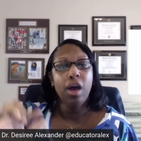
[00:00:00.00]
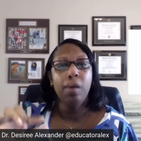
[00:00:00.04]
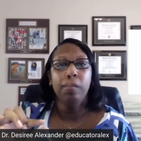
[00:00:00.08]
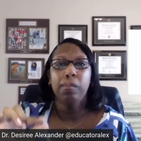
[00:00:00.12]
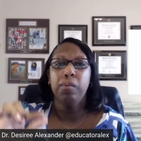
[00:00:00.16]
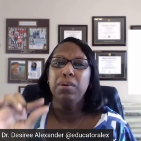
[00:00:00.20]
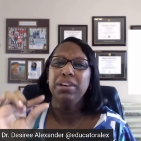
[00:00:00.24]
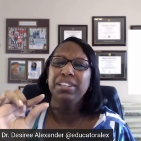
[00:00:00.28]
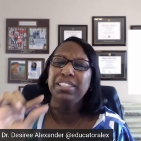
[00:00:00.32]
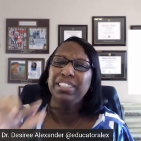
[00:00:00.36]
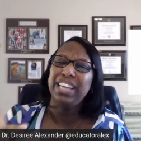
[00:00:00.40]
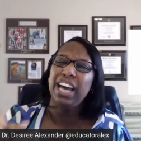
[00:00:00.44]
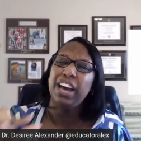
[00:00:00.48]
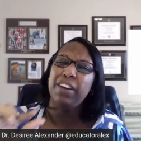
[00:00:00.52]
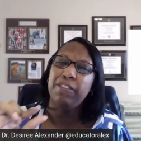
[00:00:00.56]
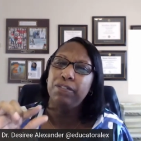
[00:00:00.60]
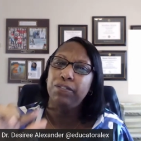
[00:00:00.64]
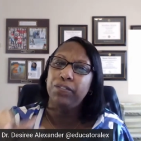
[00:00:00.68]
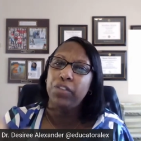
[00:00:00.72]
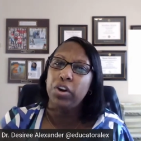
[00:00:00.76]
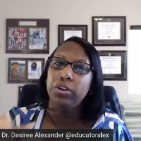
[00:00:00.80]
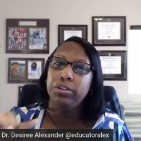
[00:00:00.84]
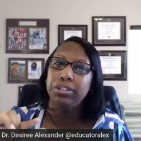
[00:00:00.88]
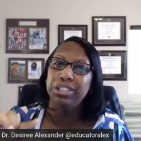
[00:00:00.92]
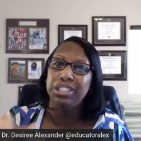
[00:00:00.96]
What's that
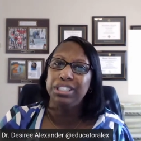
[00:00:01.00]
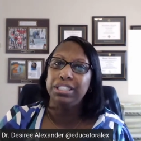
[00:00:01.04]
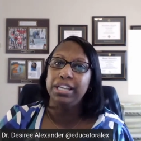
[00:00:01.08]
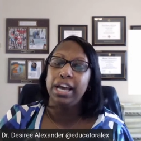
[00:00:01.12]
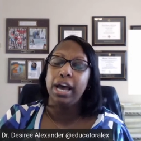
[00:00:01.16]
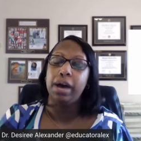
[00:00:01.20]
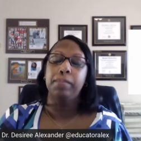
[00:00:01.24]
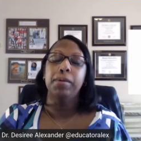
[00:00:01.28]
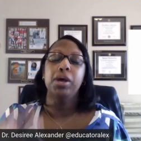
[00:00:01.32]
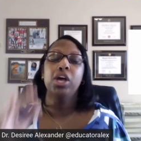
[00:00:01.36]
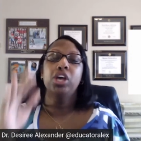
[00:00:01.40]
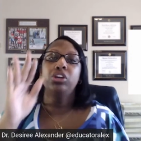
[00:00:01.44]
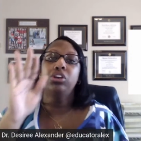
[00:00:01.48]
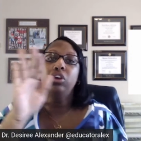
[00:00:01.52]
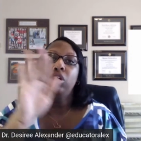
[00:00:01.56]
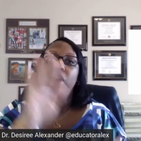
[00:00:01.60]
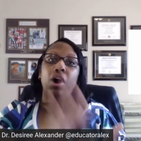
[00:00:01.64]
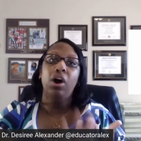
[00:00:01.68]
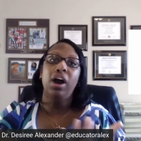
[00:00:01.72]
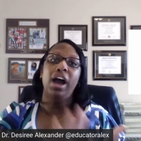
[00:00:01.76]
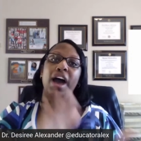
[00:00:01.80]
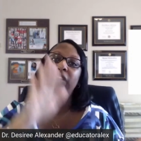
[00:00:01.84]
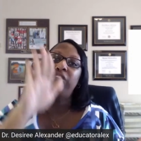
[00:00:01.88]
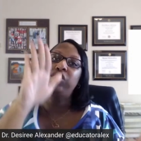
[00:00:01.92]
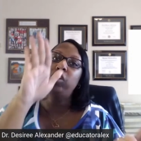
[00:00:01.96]
first step? You
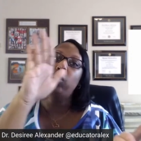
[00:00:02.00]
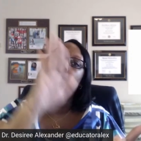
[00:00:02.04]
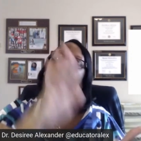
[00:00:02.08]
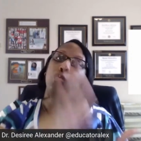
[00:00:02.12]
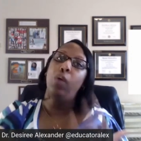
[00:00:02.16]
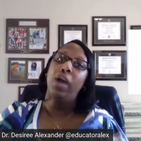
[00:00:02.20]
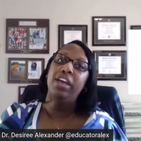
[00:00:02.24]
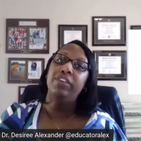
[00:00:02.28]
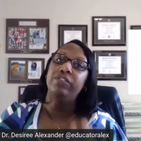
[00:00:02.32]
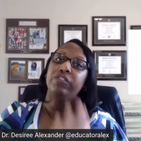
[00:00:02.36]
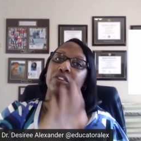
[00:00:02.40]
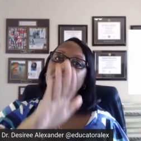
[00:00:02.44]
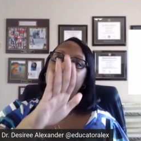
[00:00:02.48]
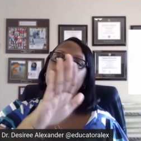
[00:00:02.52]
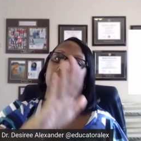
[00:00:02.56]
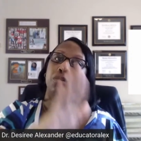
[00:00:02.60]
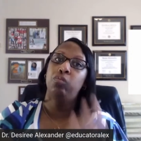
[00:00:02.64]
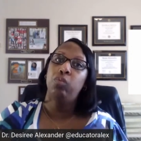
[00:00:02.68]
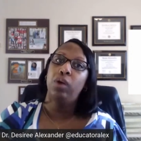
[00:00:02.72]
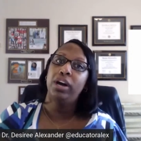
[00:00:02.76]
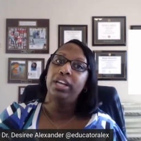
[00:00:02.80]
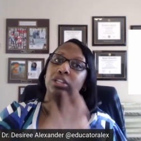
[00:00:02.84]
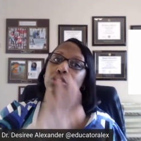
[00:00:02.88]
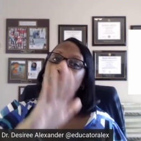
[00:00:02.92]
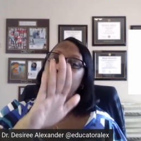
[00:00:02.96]
don't have to wait for
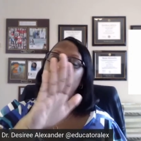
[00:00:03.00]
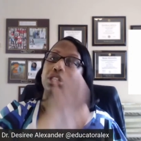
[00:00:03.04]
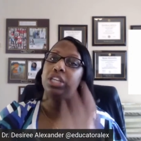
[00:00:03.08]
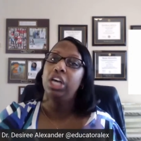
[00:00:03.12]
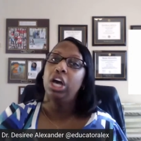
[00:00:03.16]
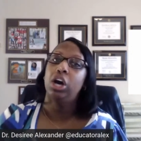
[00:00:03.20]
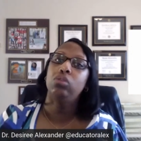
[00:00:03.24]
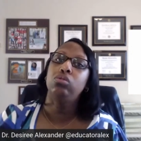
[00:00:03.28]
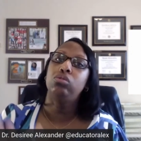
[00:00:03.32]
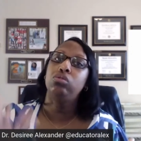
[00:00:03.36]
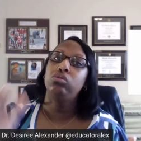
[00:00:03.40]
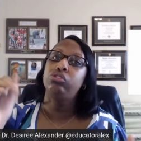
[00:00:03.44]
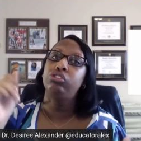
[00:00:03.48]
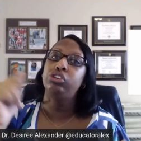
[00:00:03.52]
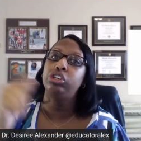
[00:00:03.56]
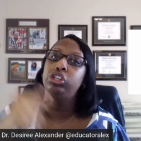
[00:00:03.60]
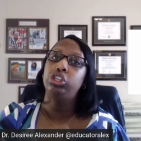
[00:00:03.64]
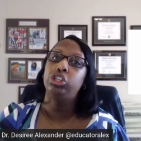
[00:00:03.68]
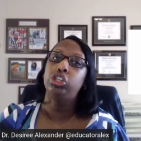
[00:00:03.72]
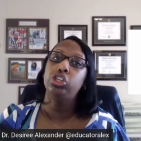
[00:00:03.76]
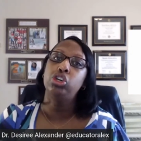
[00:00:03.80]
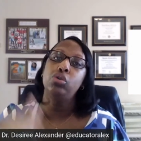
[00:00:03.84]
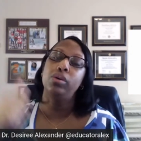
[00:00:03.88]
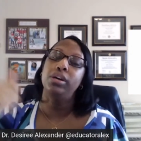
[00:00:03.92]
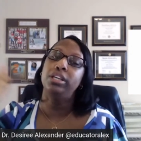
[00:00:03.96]
someone to tell you to
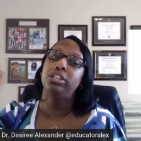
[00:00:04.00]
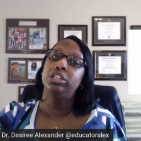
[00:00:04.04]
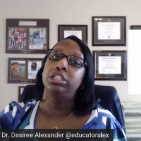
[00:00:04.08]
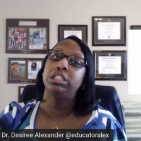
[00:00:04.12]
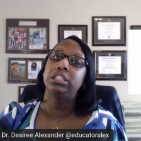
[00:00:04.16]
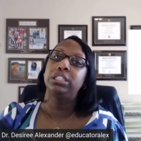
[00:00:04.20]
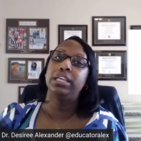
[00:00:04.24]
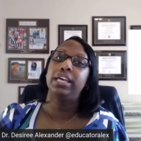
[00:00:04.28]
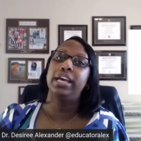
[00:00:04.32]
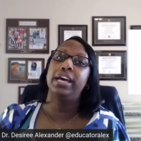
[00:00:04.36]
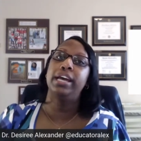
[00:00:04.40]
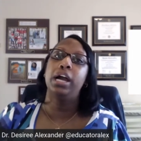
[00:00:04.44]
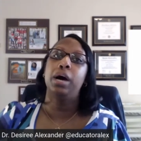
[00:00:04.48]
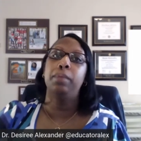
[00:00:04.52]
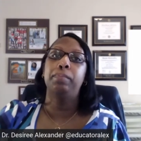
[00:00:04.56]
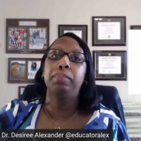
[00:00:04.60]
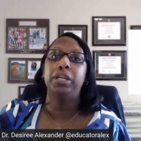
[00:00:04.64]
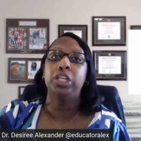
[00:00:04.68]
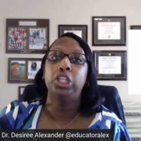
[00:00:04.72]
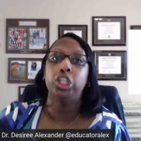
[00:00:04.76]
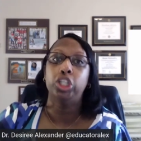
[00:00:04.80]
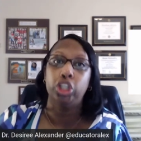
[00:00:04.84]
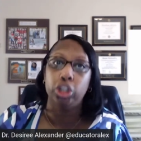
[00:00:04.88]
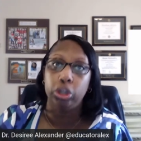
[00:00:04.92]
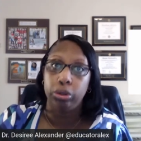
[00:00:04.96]
do it. Just get up
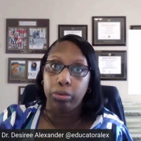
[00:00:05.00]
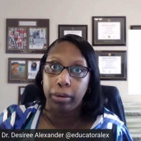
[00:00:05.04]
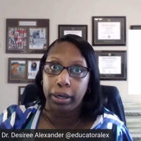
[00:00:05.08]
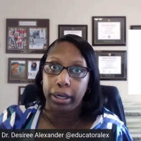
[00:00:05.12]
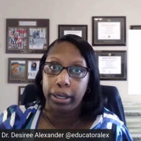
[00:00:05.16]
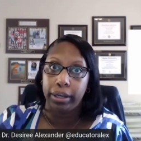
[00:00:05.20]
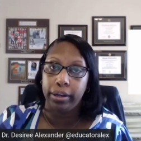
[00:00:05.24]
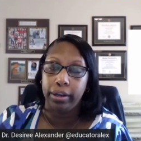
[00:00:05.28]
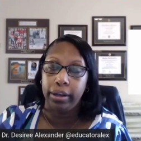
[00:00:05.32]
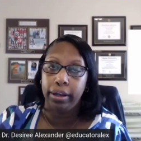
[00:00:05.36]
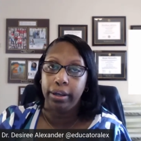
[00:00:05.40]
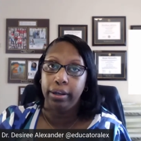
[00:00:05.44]
and do it.